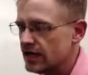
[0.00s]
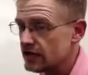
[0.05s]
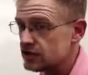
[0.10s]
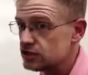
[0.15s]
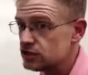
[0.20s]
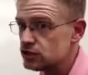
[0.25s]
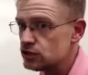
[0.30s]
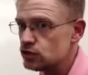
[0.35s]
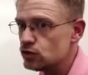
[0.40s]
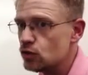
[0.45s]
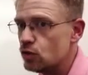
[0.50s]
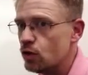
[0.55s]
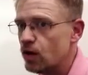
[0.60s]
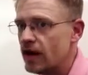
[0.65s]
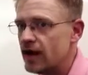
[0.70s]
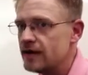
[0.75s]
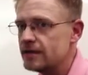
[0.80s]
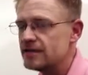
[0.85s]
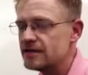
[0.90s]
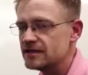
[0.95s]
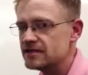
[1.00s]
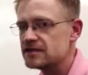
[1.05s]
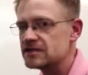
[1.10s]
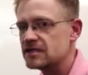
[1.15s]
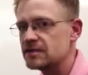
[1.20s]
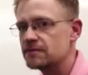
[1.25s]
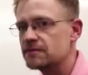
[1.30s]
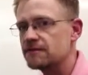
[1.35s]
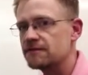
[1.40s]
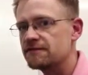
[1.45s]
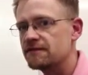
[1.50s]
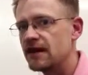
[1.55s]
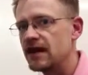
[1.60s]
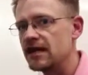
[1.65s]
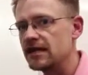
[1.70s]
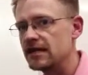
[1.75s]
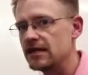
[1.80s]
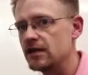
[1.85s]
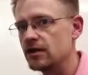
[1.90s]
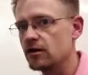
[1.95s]
actually do quite a bit of
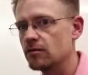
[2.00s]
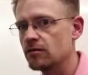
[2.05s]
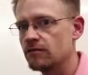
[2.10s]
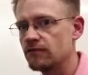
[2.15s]
simplifying here